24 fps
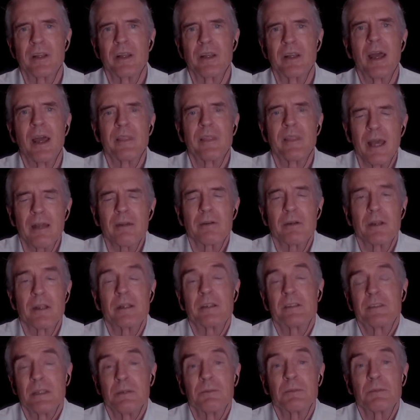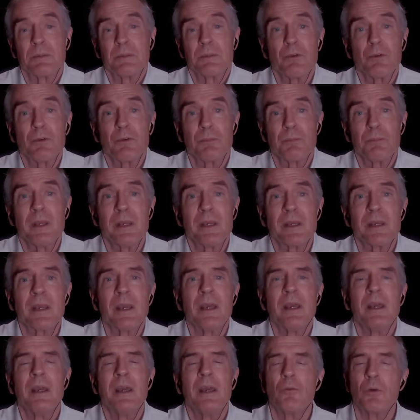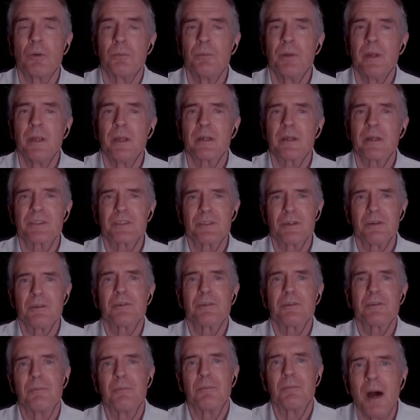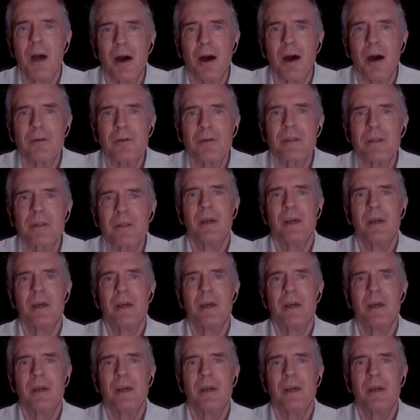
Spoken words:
And that, it seems to me, would bring a certain amount